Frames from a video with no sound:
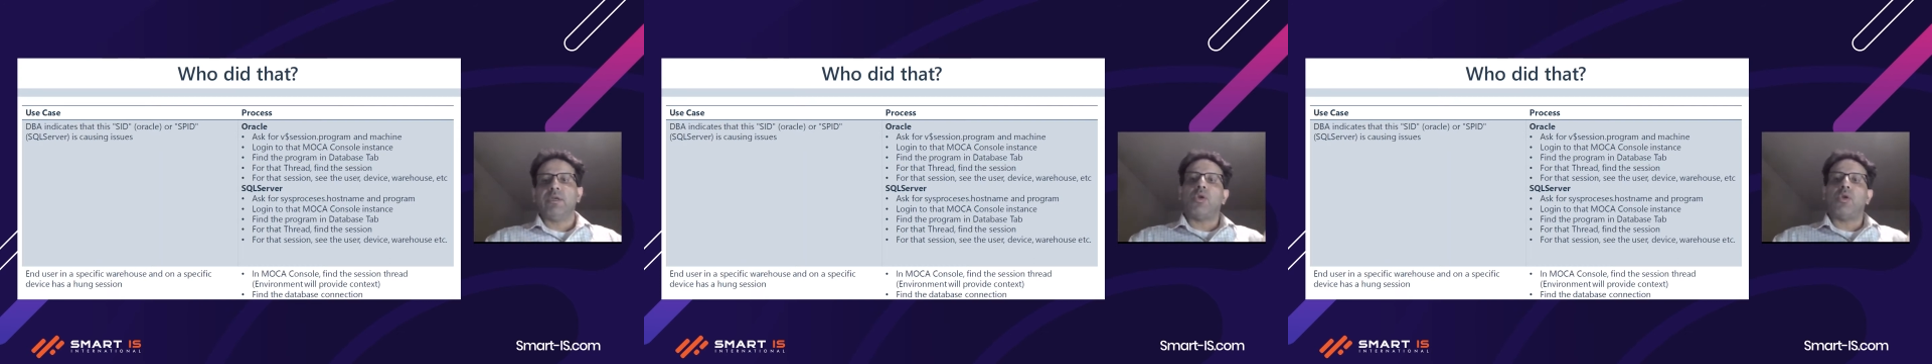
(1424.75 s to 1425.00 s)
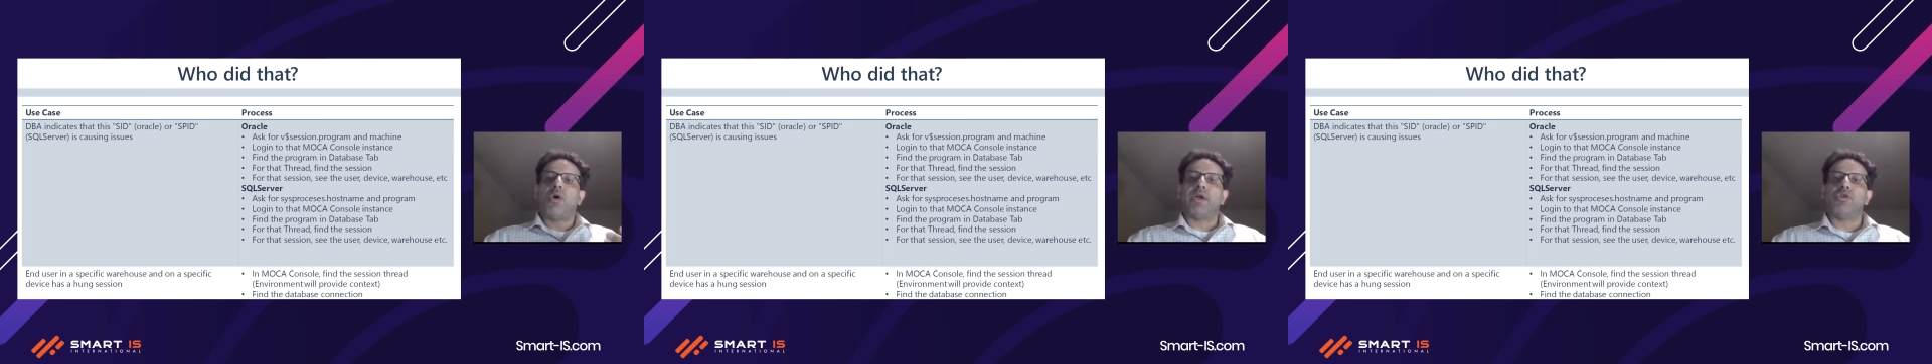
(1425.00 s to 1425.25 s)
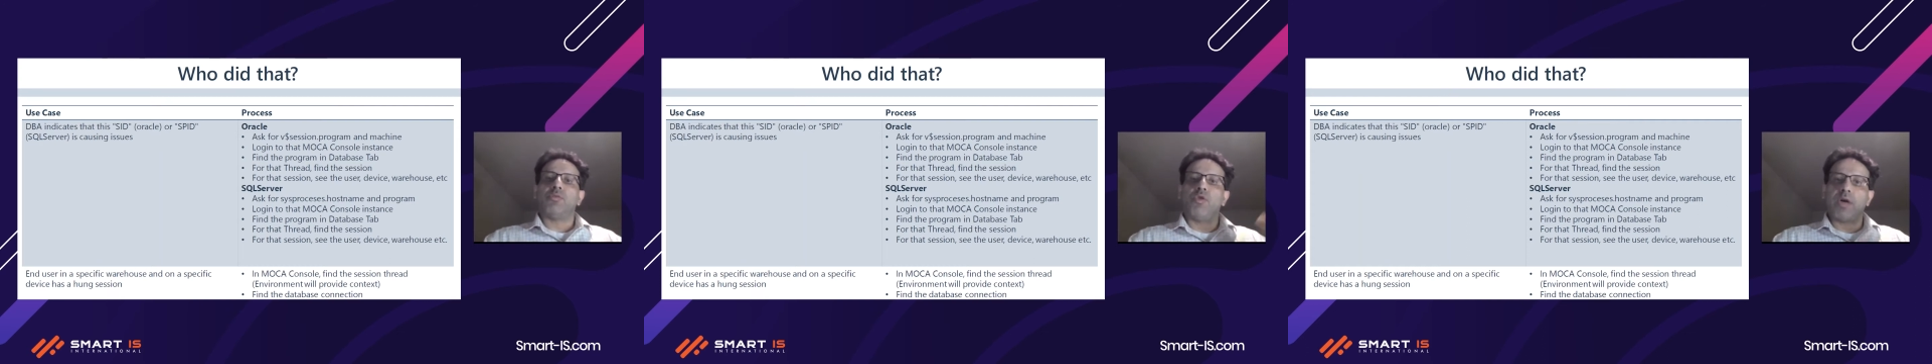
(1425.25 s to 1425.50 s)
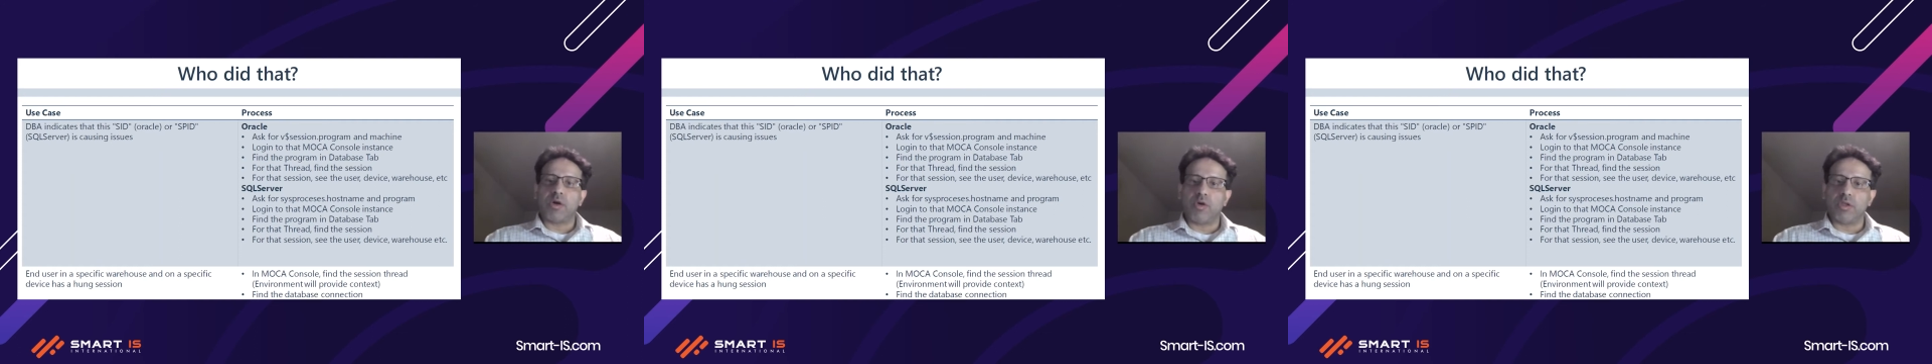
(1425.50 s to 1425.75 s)
log into
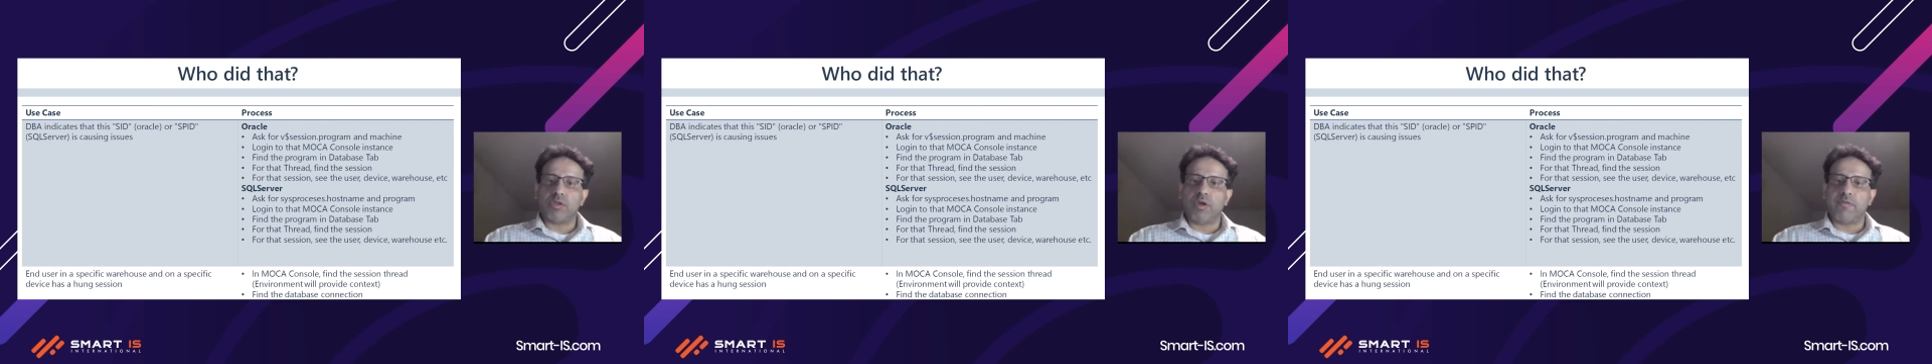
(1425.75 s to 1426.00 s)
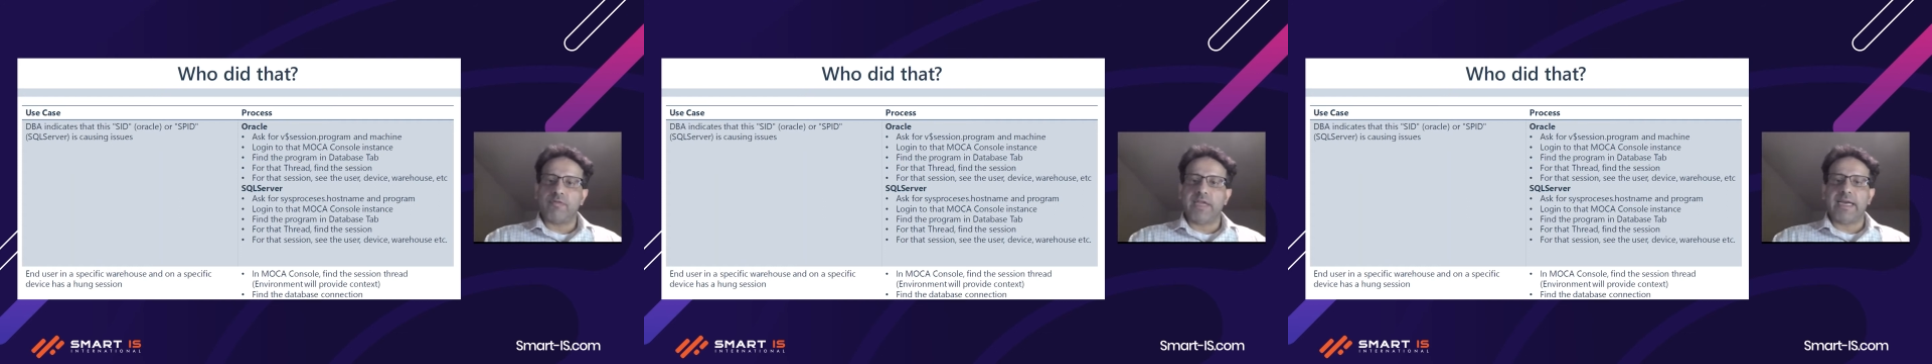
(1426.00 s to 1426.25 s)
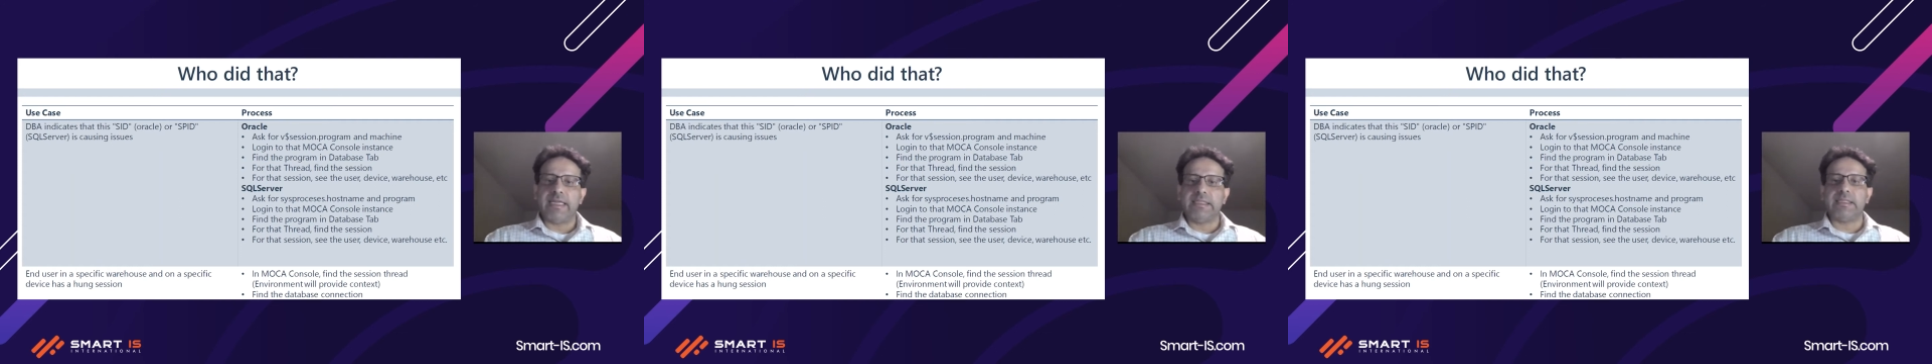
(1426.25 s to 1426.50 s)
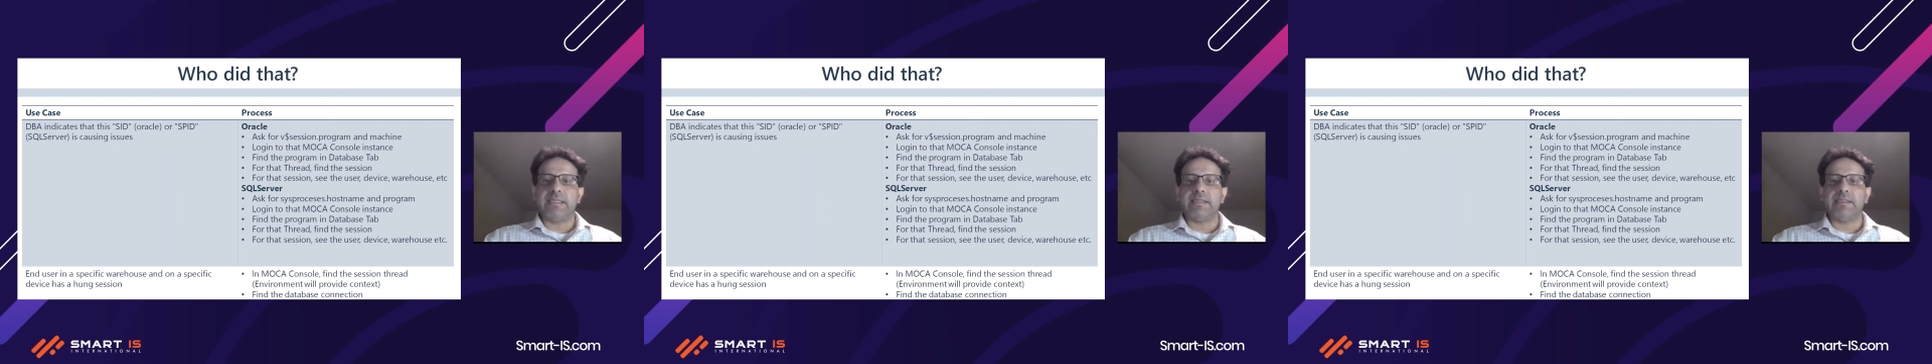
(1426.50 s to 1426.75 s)
Moca console of that
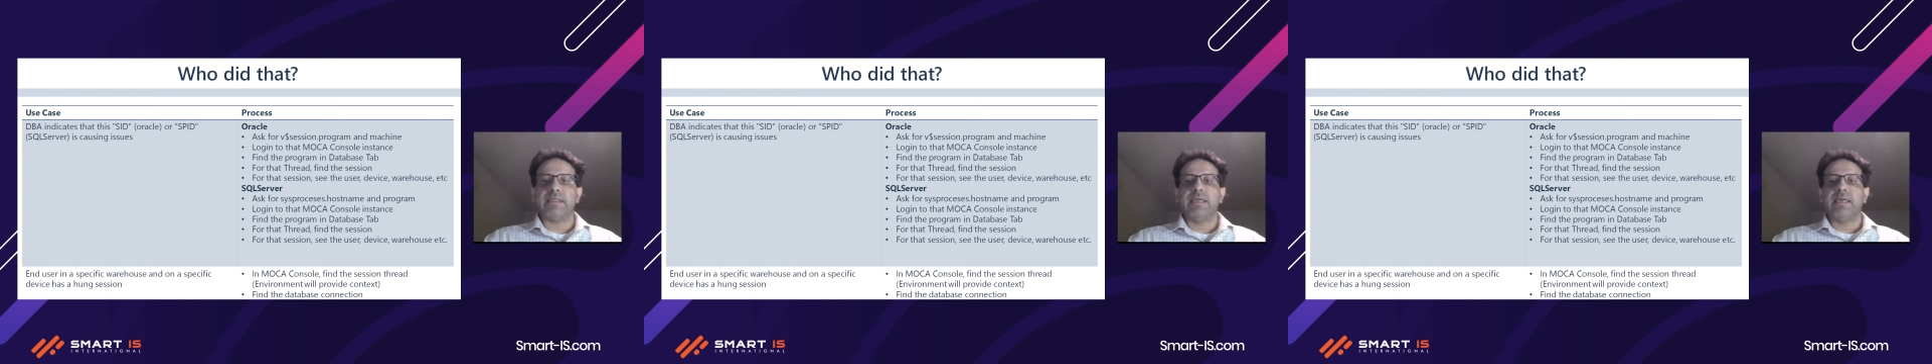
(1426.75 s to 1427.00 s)
instance,